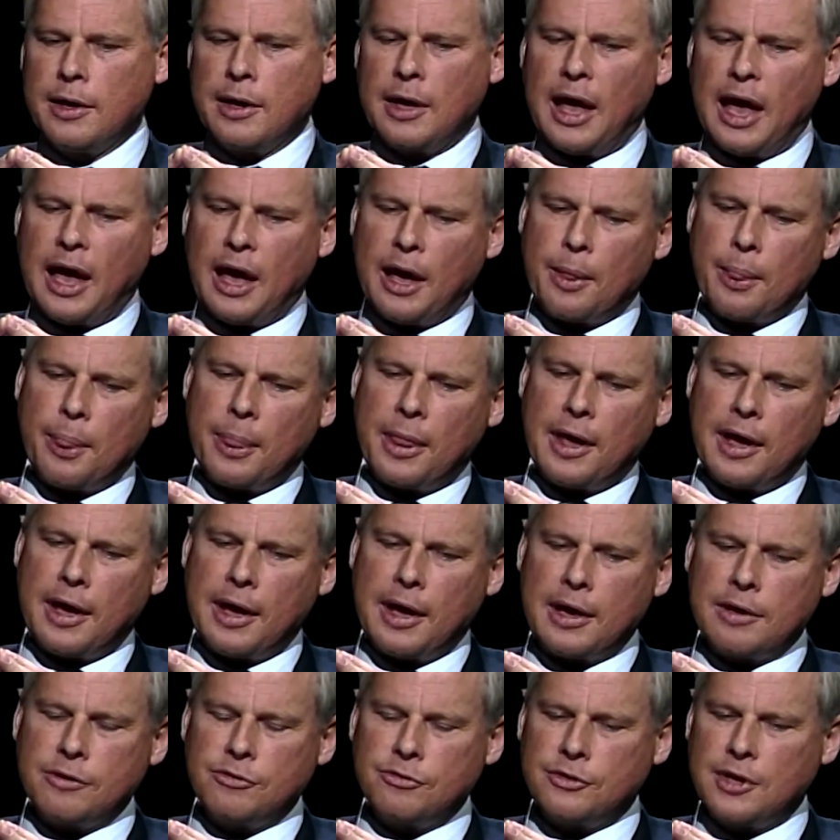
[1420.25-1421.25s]
and
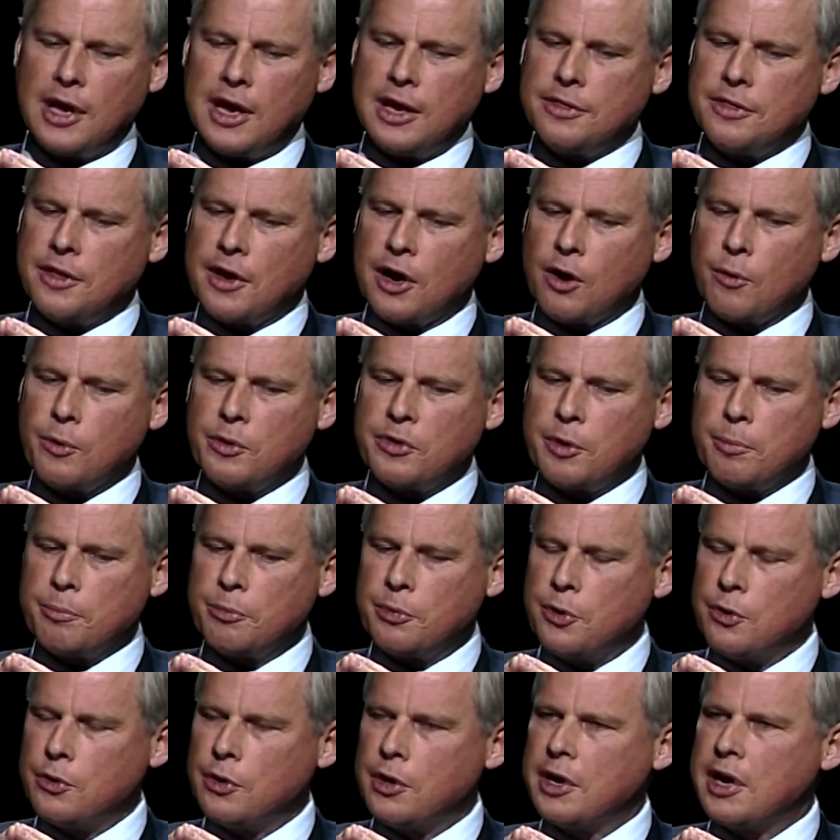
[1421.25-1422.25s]
they stayed there with
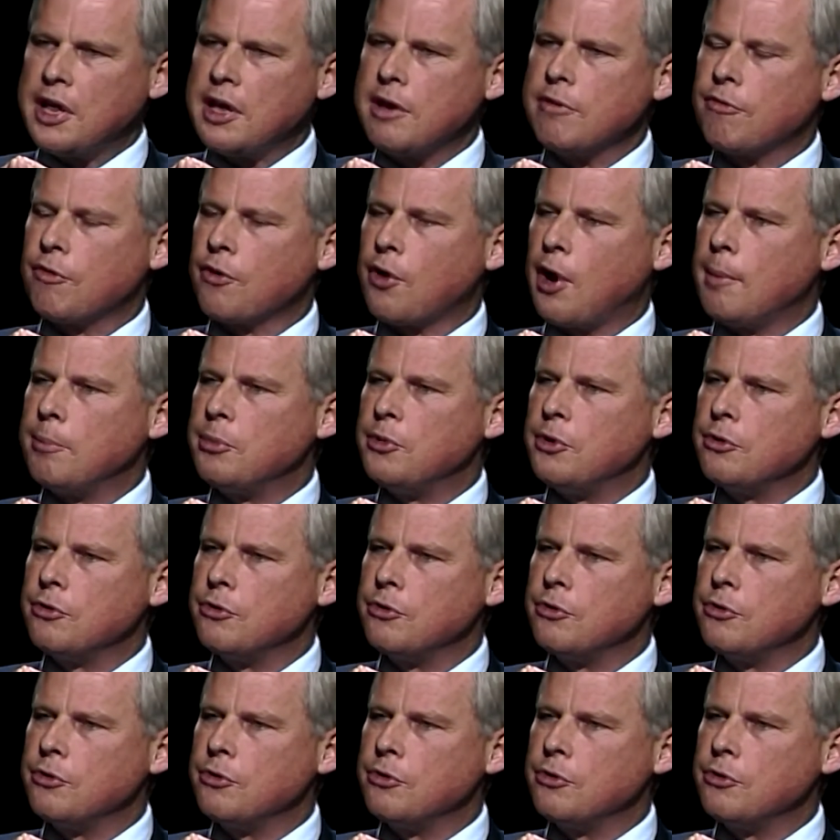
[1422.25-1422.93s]
impunity for up to